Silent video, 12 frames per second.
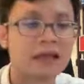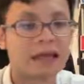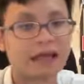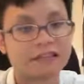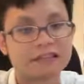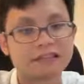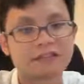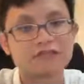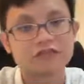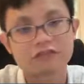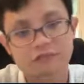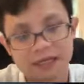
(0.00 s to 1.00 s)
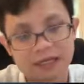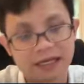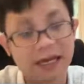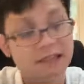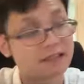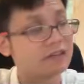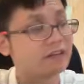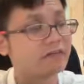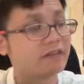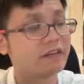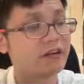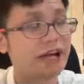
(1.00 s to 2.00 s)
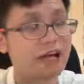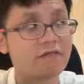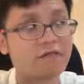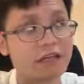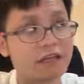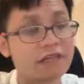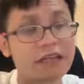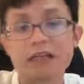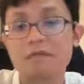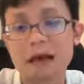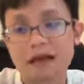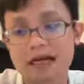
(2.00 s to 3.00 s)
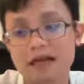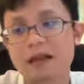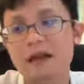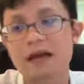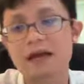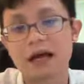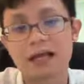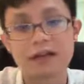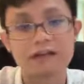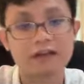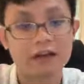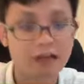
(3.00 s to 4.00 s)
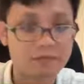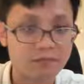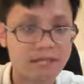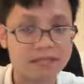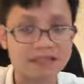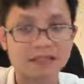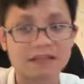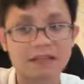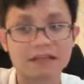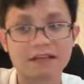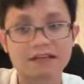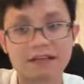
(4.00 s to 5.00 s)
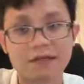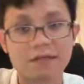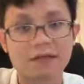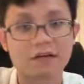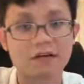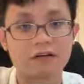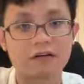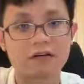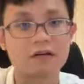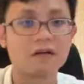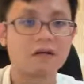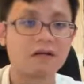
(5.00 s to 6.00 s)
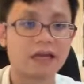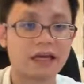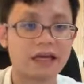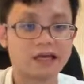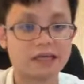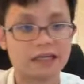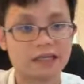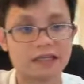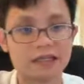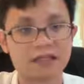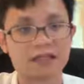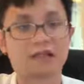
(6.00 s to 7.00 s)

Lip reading: has a very high value in the market until they make synthetic rubber, or and it